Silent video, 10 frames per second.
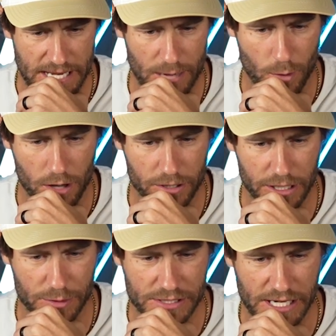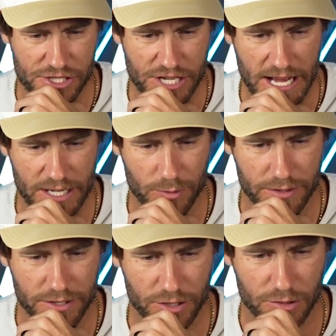"Hey Walker, it was nice chatting
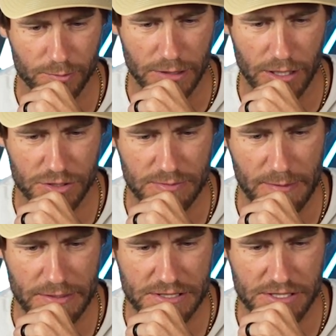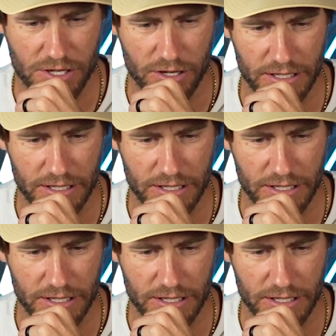with you. Below is my business card